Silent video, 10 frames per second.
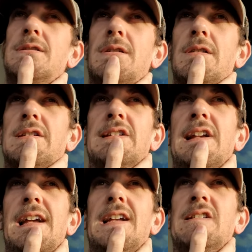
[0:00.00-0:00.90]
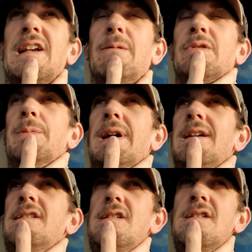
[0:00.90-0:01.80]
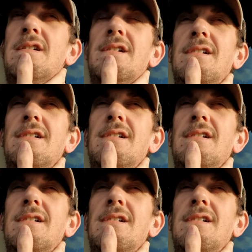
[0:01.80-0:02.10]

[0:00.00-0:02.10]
God's sake, it sounds amazing.